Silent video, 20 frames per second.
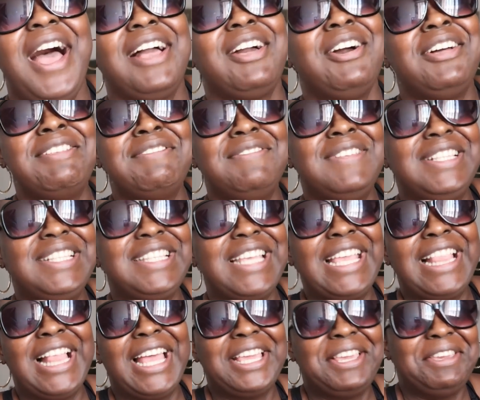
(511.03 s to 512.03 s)
I can't even
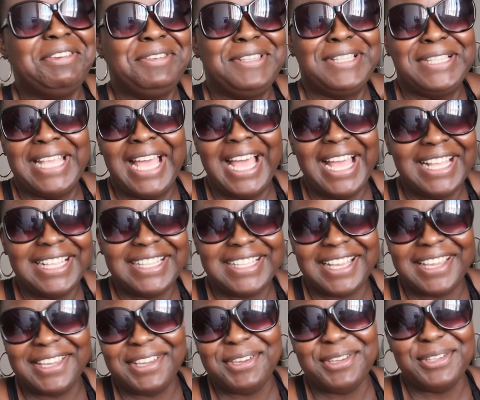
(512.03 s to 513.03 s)
say like it was sad
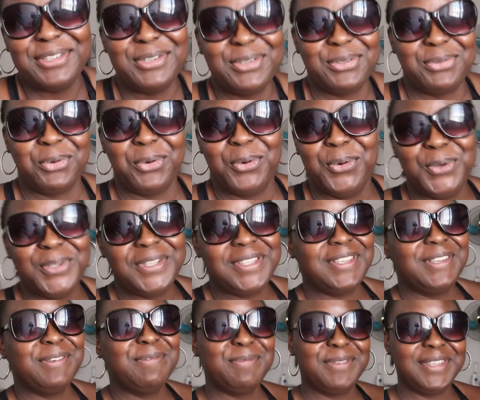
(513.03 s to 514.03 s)
like it's just
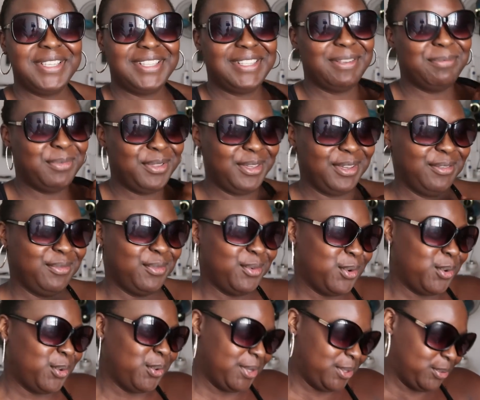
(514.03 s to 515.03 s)
awesome it's something I've
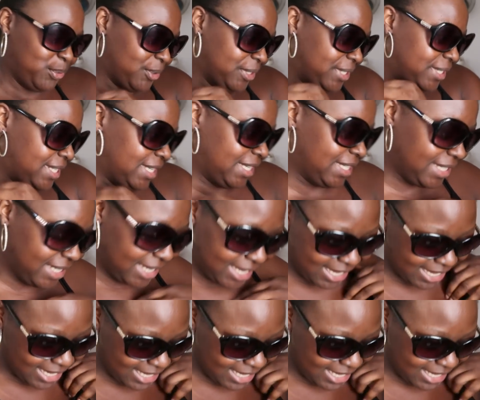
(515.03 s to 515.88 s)
always wanted